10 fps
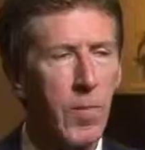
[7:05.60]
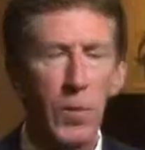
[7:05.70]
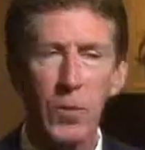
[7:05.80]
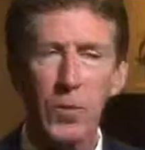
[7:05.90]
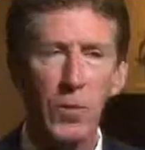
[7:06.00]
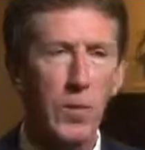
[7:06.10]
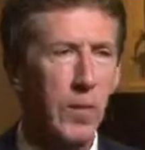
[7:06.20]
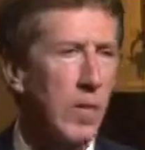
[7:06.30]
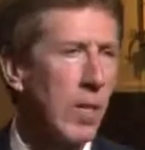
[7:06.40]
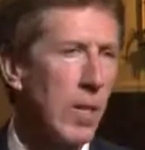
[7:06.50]
No.
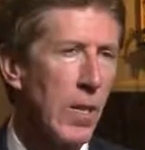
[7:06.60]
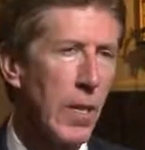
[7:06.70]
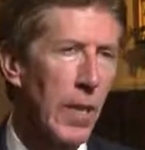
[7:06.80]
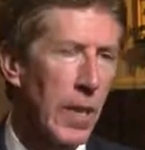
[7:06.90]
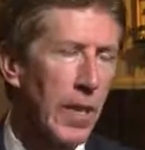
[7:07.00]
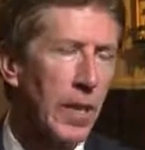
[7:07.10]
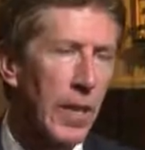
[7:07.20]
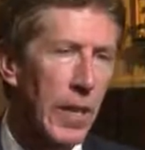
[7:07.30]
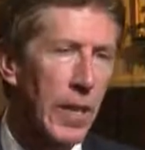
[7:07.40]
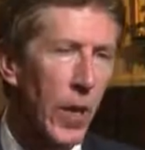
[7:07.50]

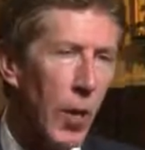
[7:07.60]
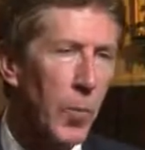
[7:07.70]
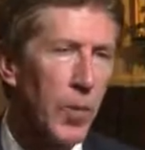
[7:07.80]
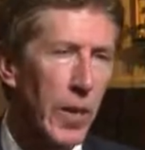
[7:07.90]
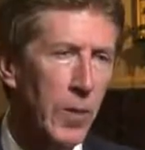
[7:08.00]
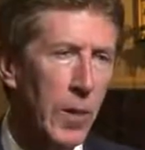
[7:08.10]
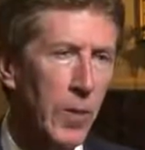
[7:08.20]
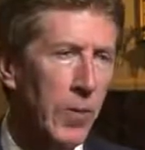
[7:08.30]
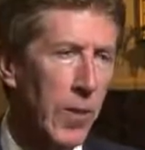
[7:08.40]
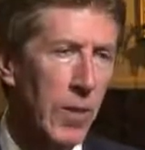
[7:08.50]
I hope that
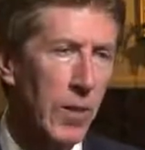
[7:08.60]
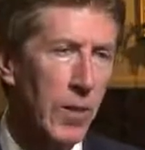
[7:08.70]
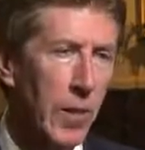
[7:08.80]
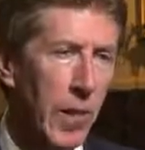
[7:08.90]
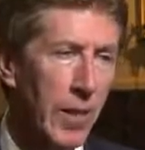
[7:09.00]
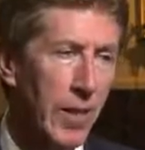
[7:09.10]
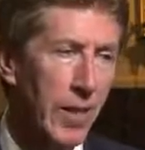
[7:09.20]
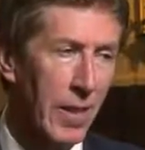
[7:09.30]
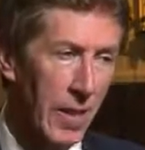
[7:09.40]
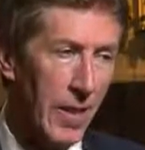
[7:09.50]
people think, or I
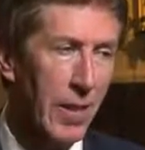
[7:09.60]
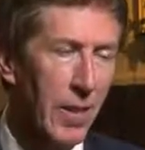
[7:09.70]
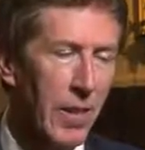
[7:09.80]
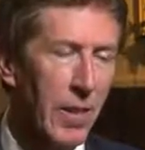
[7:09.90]
think,